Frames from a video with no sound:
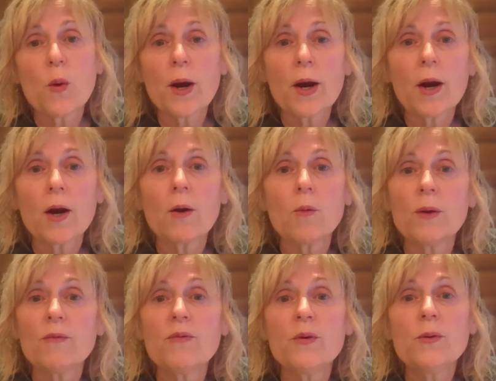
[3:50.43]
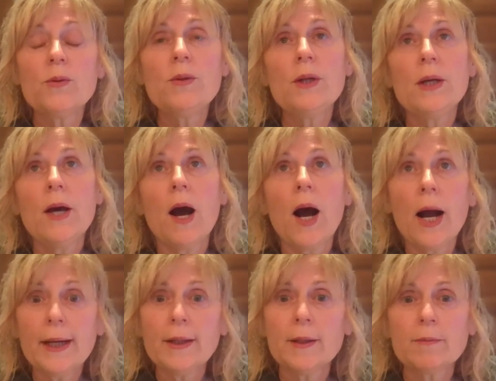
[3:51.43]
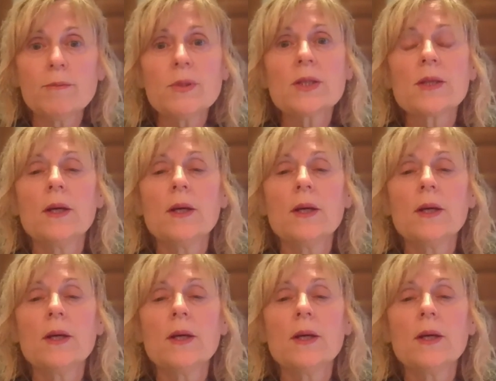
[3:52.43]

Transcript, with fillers: where when food items